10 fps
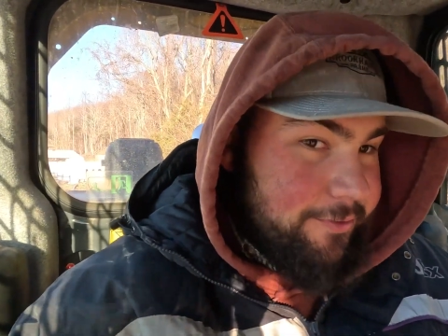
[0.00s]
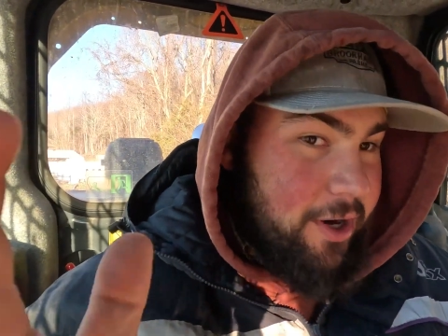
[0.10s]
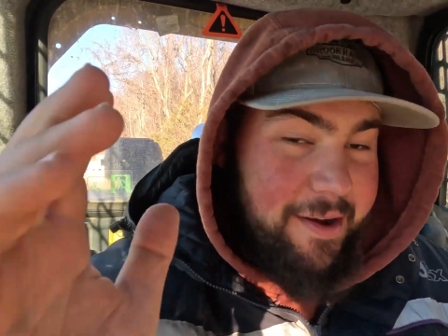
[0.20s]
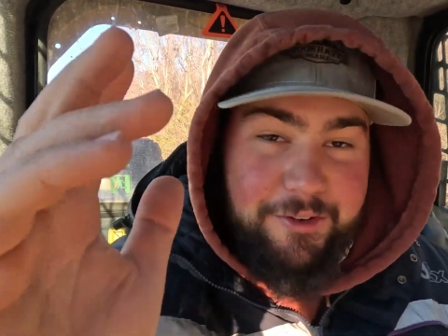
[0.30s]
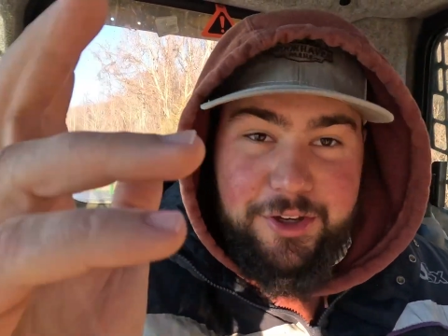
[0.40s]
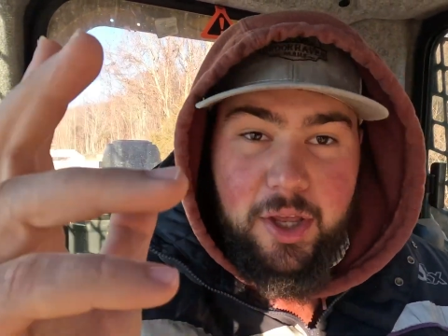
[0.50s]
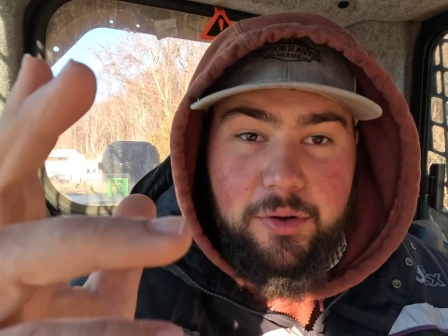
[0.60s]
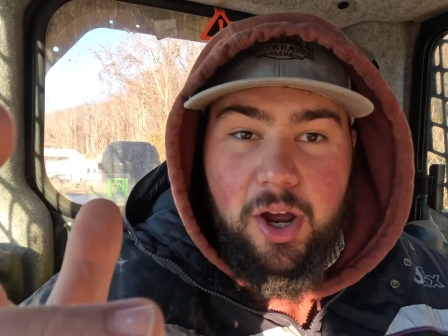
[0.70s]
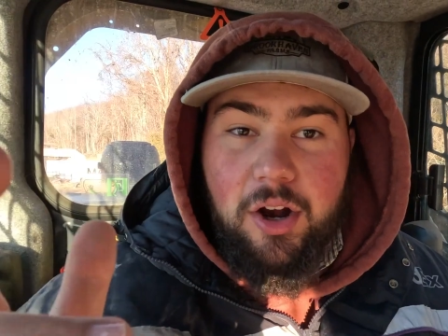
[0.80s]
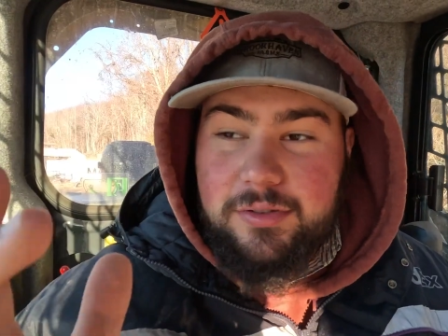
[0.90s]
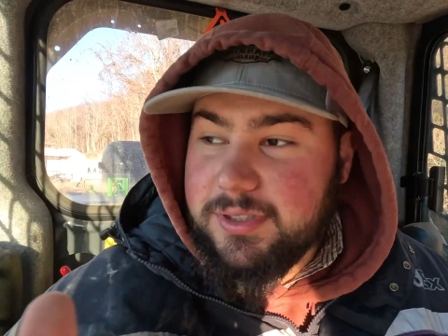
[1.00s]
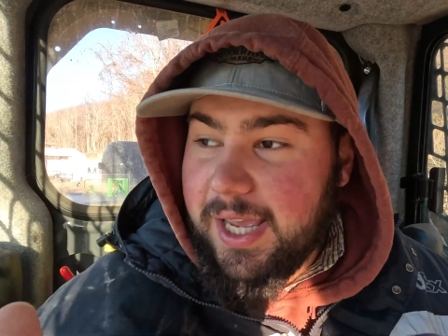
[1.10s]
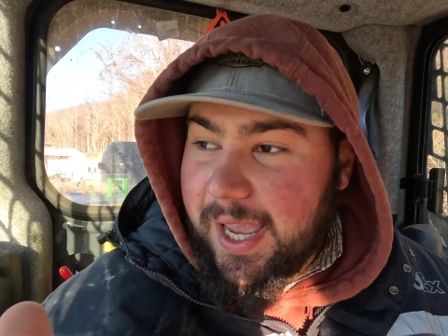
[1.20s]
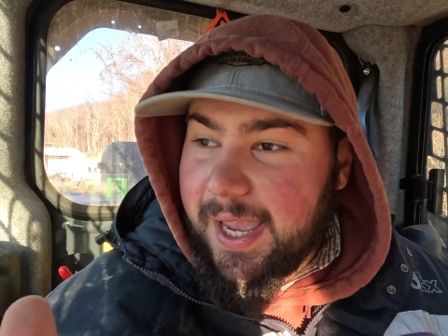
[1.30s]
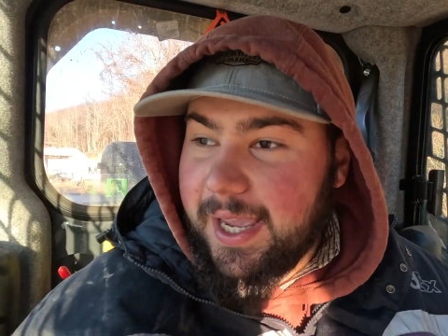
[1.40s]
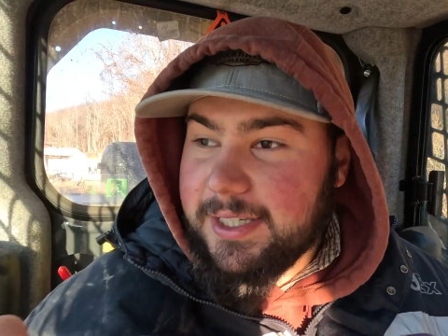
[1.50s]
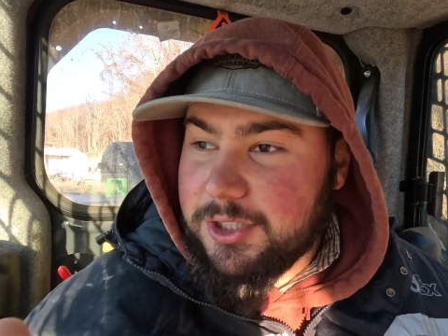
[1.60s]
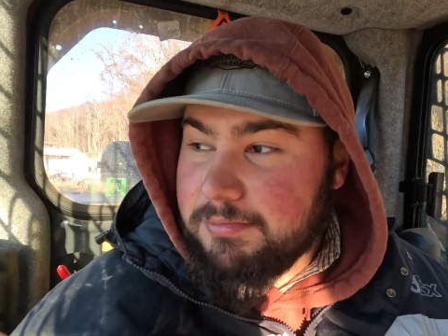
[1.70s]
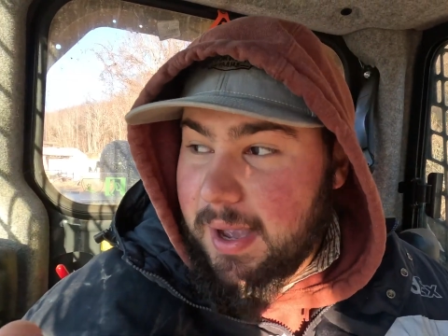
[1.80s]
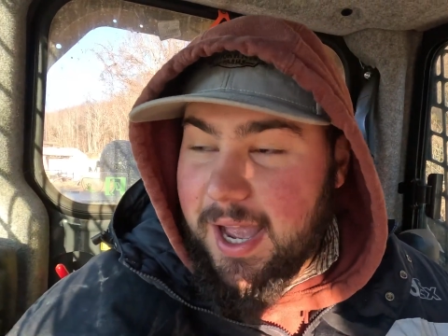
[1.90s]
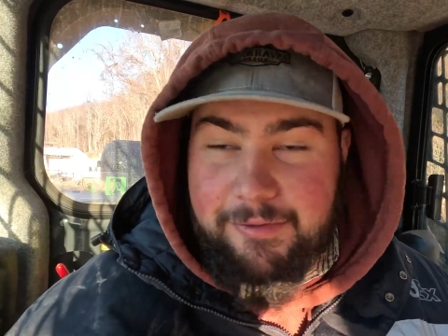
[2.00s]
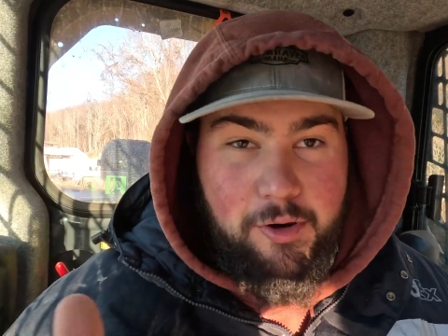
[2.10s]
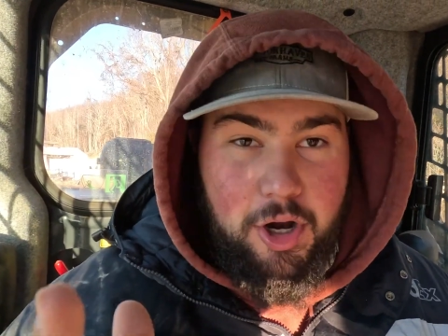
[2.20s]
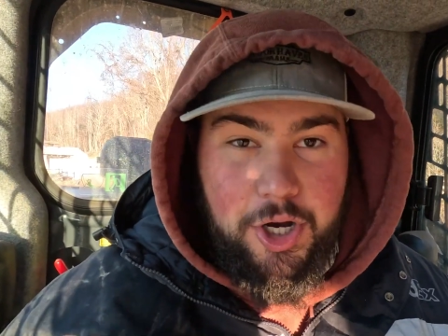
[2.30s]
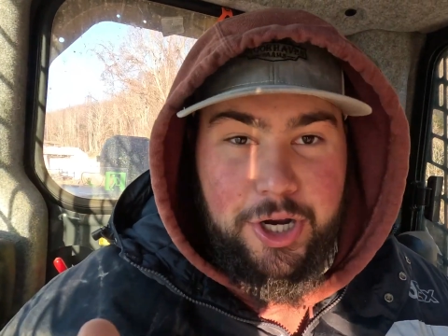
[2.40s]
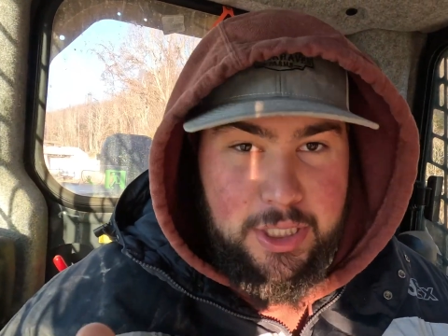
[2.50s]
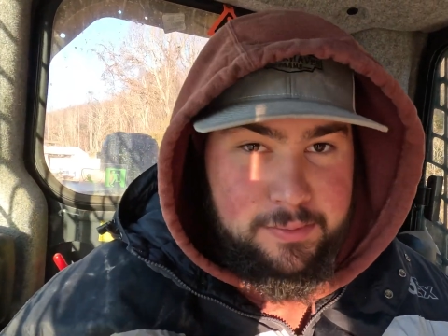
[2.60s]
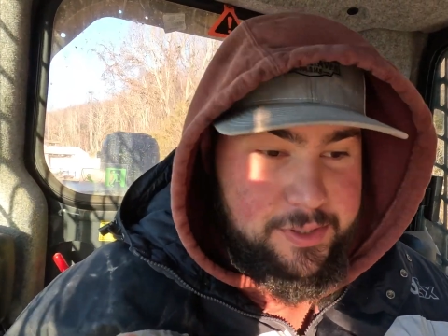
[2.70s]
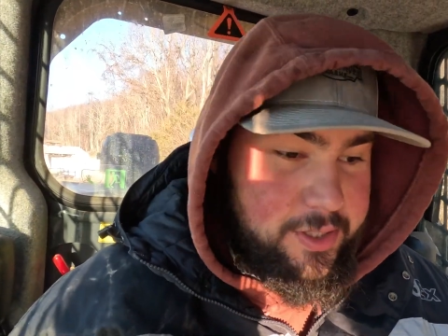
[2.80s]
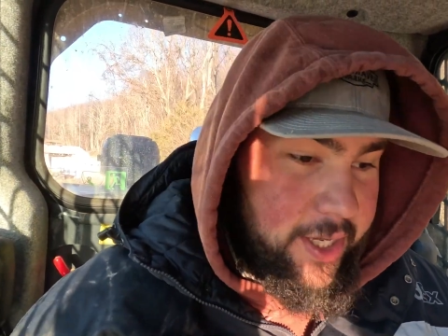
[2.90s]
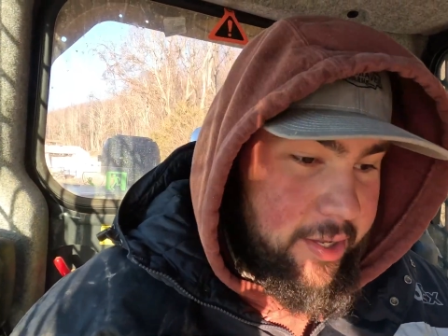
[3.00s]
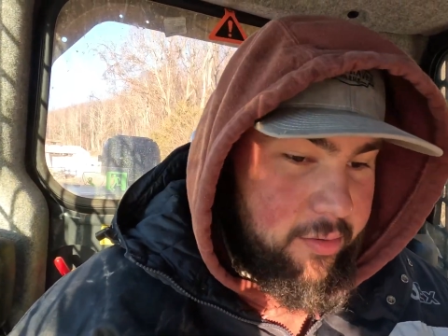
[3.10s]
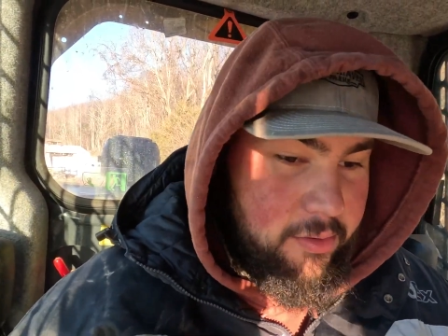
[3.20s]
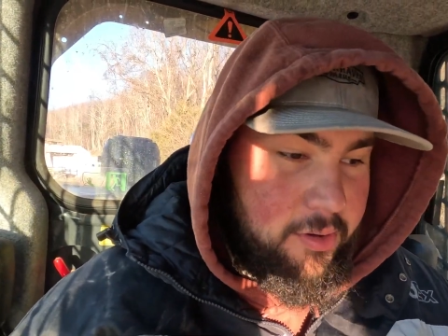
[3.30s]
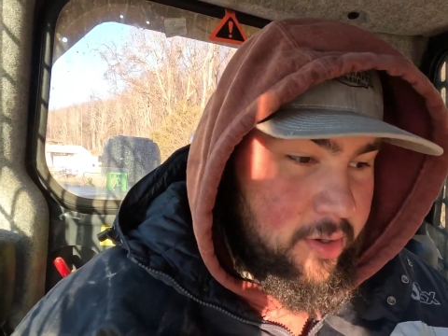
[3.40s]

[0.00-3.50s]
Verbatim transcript: for every two cartons of eggs you buy for a Christmas sale,